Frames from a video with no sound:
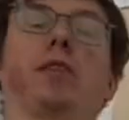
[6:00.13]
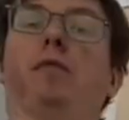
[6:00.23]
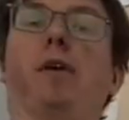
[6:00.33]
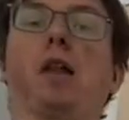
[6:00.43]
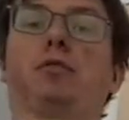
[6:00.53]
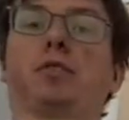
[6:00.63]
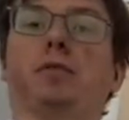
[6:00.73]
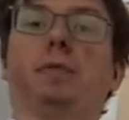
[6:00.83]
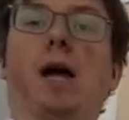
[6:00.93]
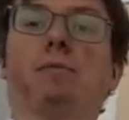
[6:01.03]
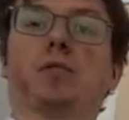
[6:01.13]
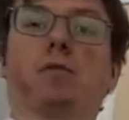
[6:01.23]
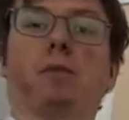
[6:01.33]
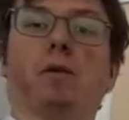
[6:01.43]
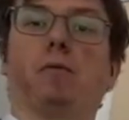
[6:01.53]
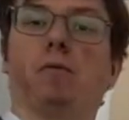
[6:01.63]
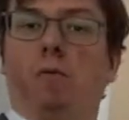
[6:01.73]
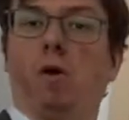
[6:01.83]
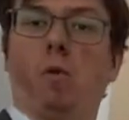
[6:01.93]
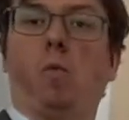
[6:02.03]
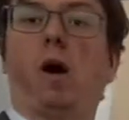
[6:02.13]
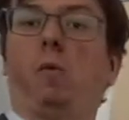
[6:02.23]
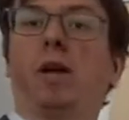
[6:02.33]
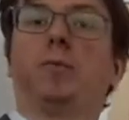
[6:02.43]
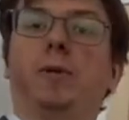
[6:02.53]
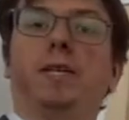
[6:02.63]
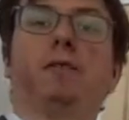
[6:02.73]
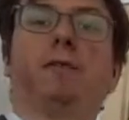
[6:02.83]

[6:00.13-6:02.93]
value stream comes from, and why do we need a